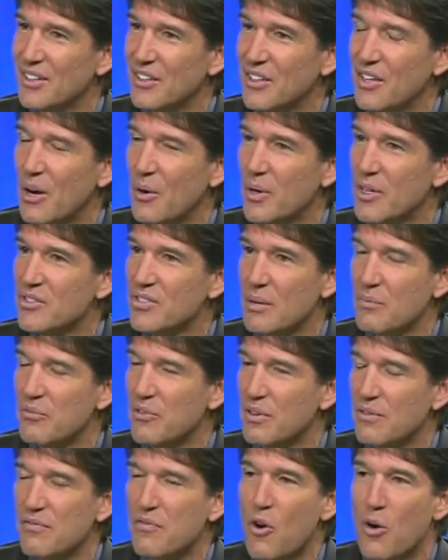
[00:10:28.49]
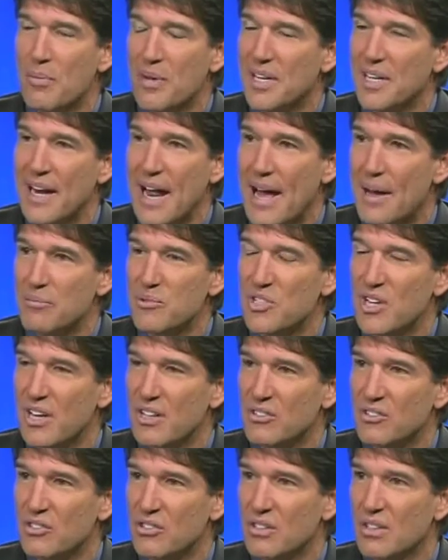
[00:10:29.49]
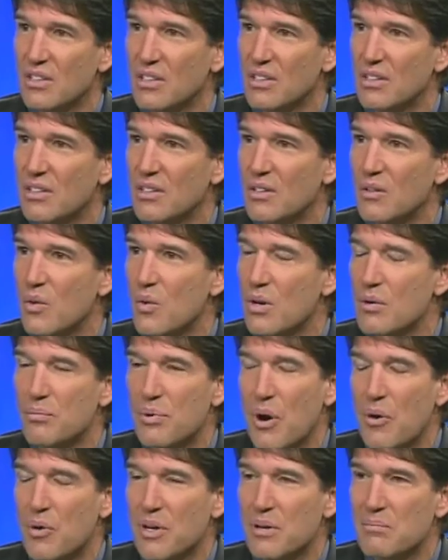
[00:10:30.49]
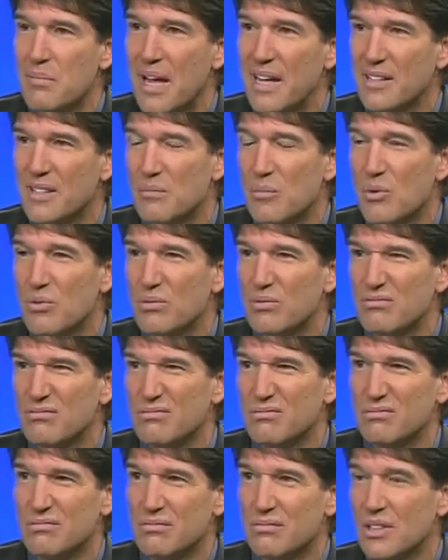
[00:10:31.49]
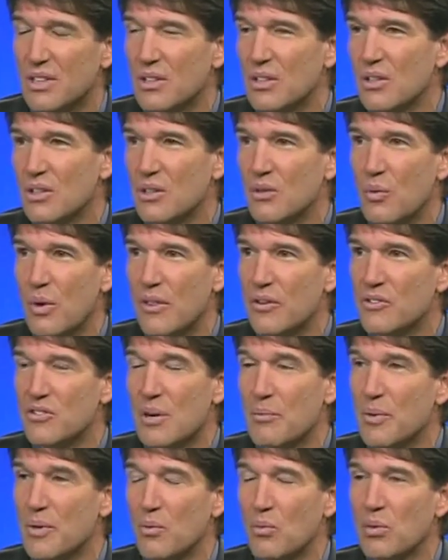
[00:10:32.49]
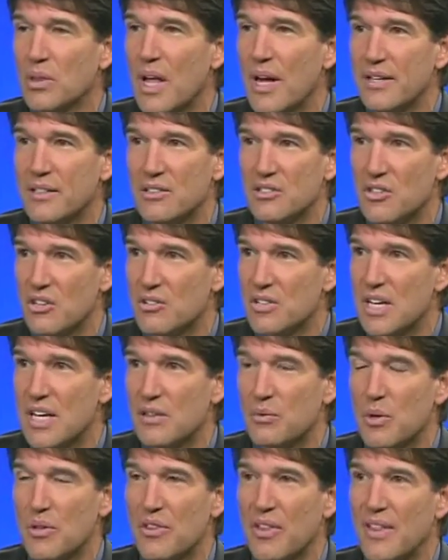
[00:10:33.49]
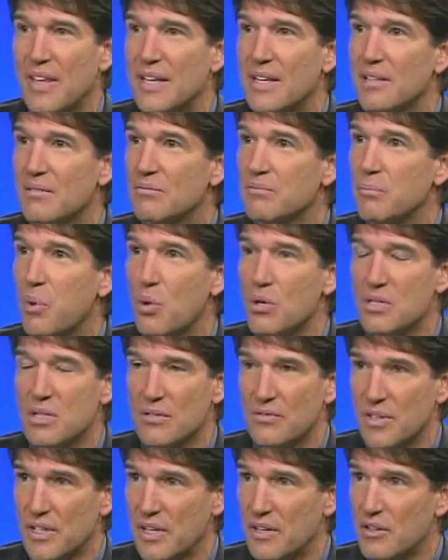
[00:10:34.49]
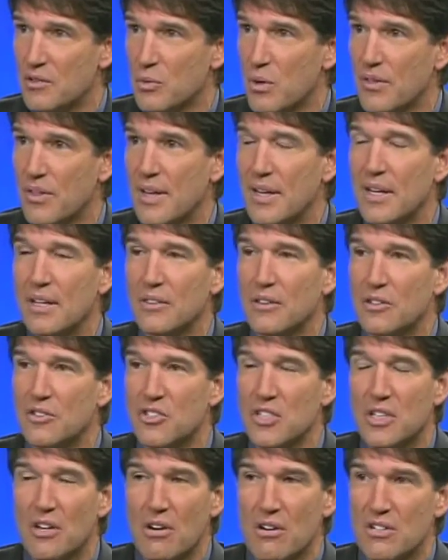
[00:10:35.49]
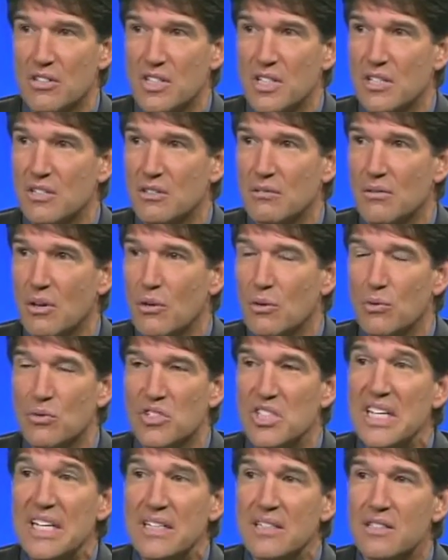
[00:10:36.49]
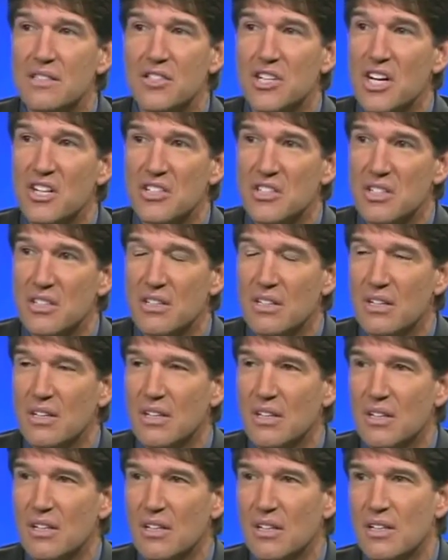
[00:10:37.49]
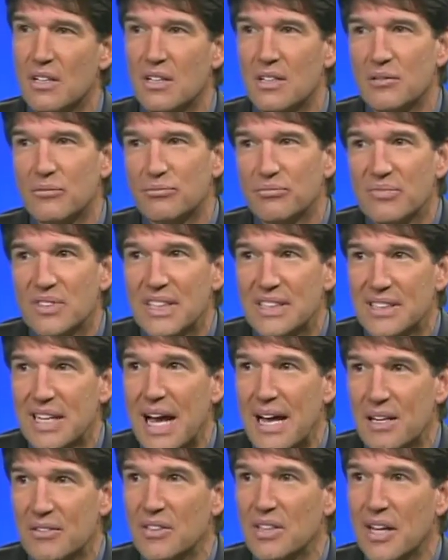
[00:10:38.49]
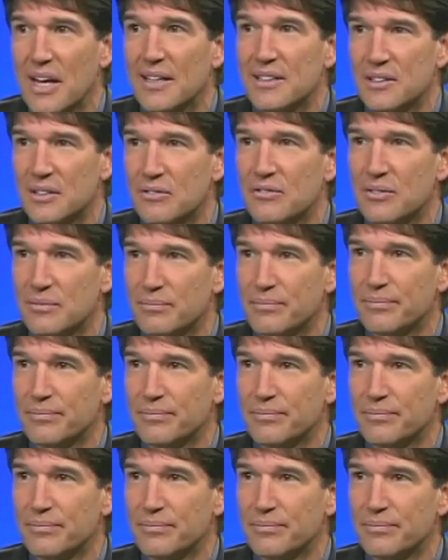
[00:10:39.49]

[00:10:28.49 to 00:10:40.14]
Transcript: You know, except for a fulminant abscess or a broken mandible, whether someone lightens their teeth, whether they get porcelain veneers, whether they get their CRCO skid adjusted, it's kind of elective.